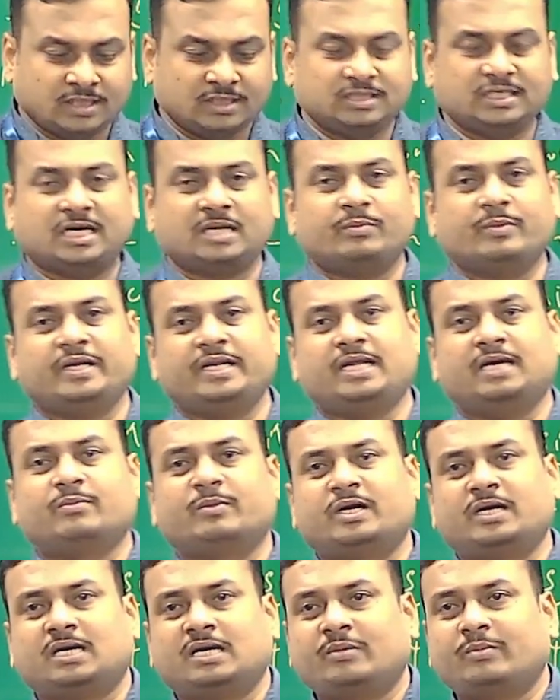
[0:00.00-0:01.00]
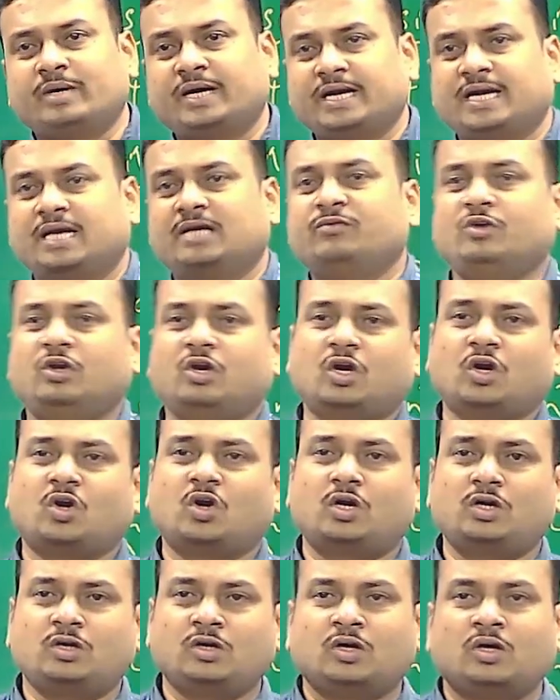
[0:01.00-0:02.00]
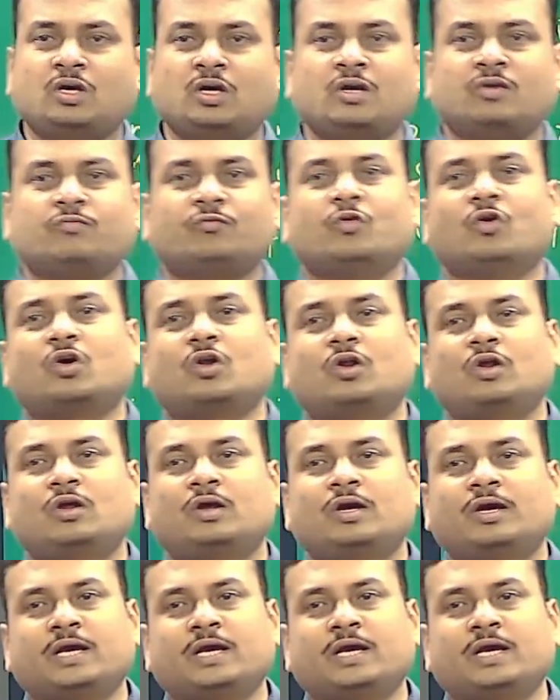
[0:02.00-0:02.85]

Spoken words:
germanium atom, again we have got 4